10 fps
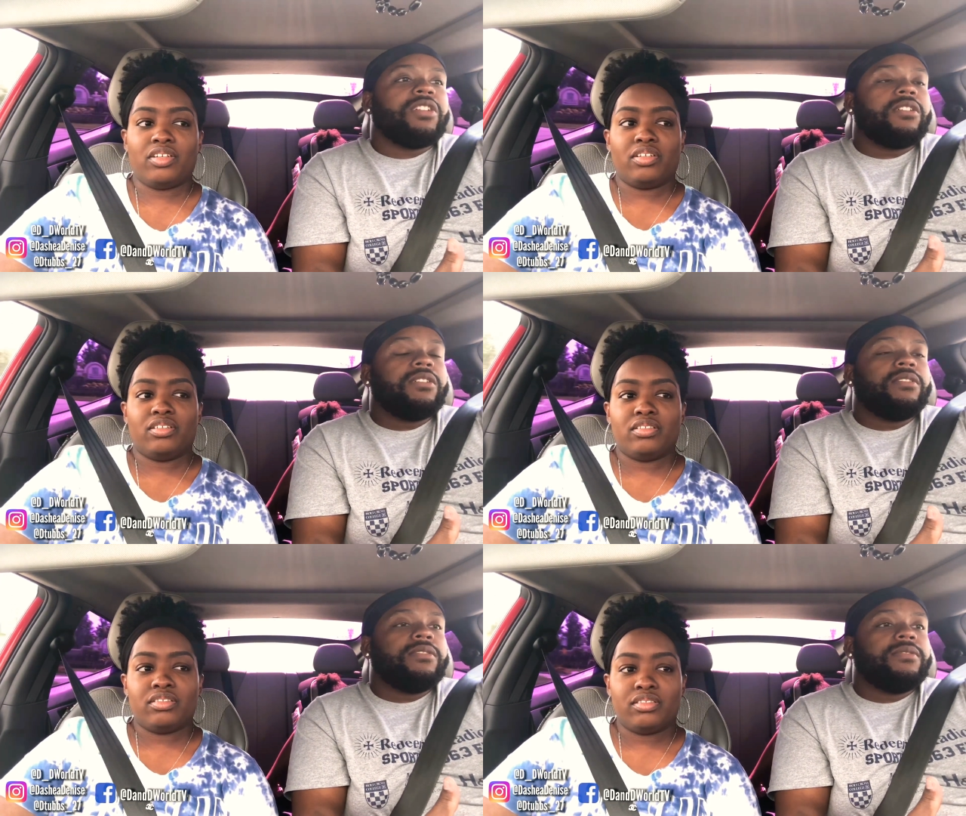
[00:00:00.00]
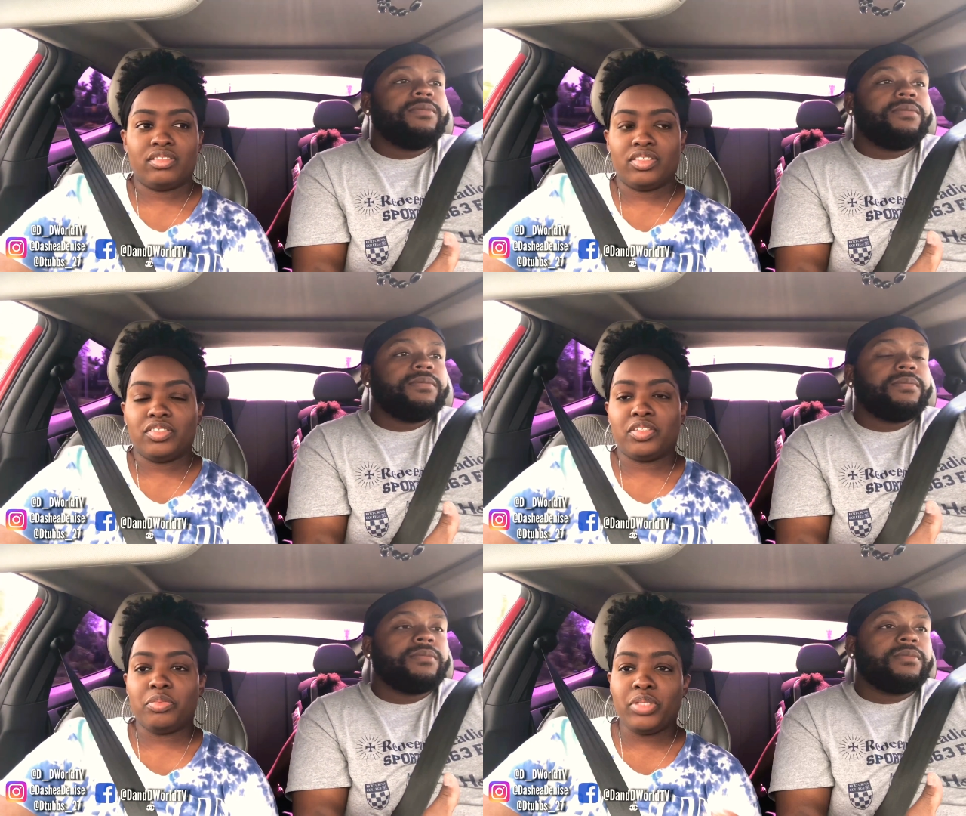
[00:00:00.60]
Speaker 1: shirt.
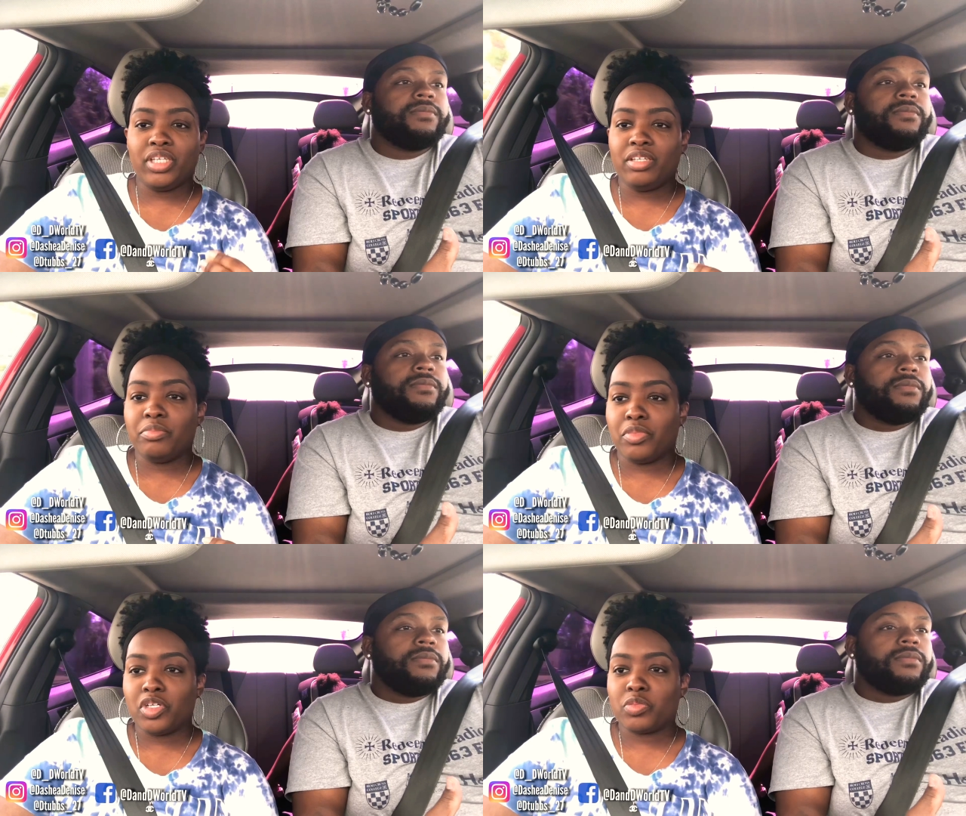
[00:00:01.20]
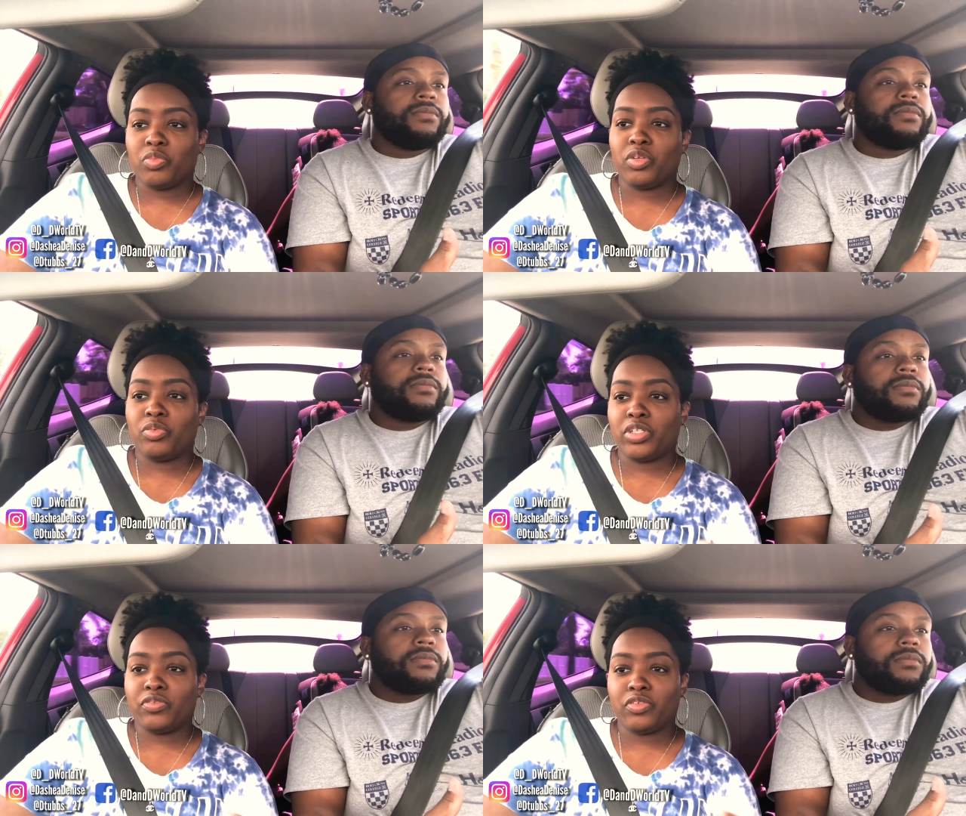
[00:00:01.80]
To me, most
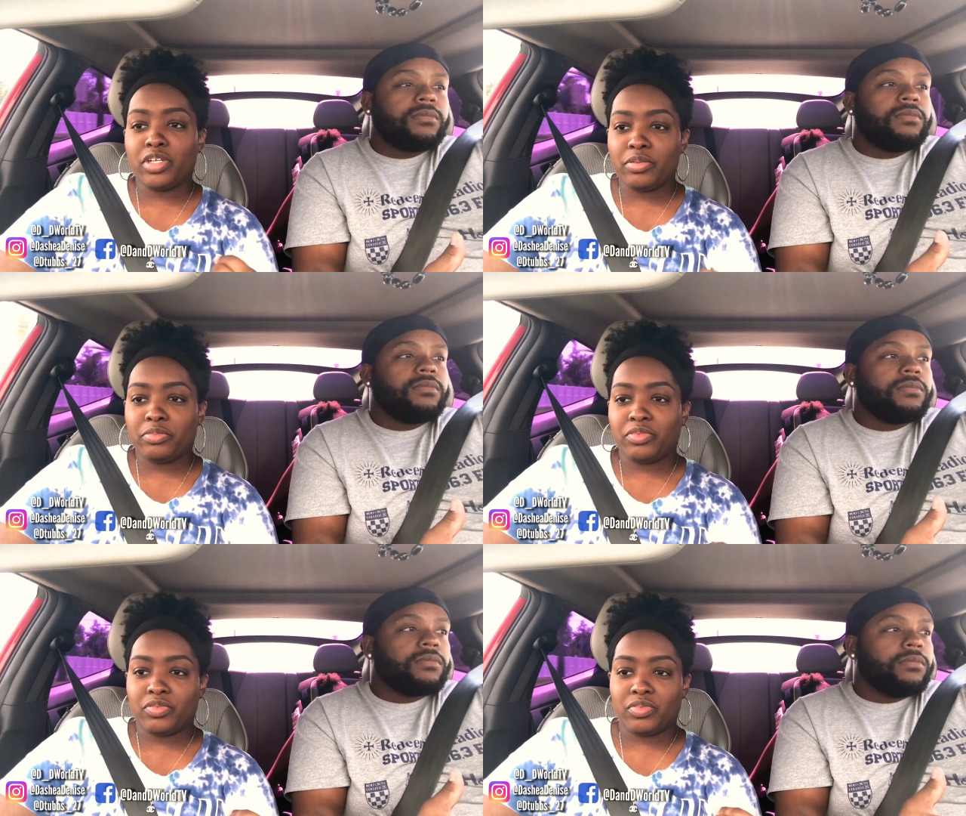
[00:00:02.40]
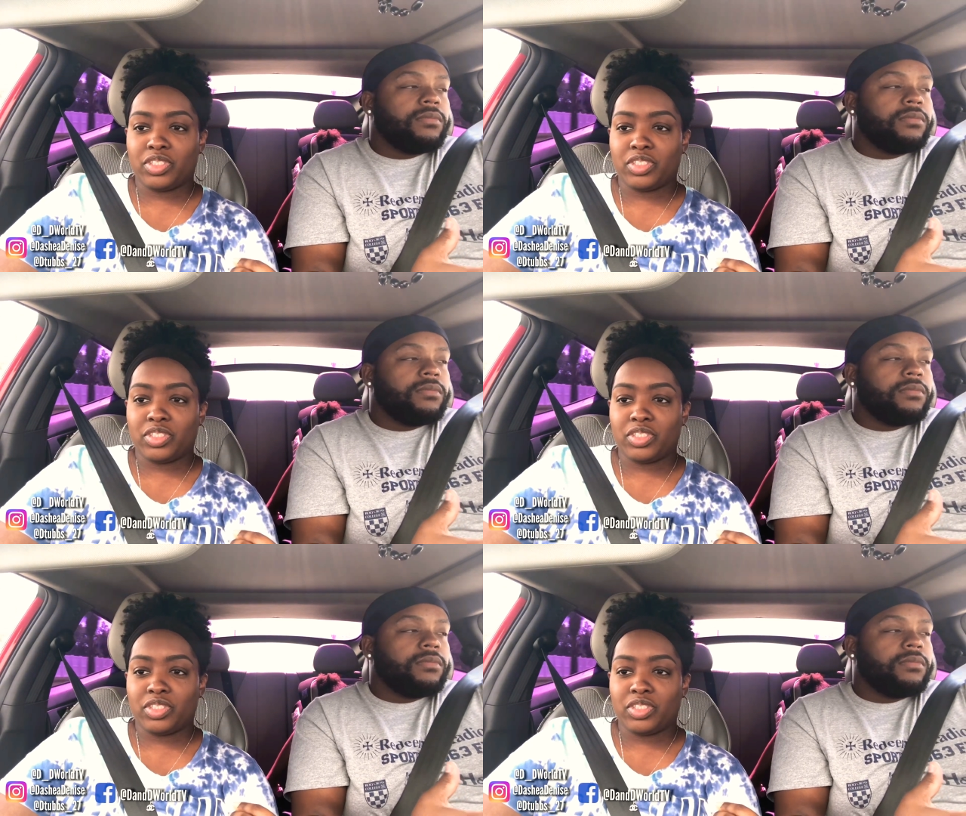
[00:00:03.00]
where we're from.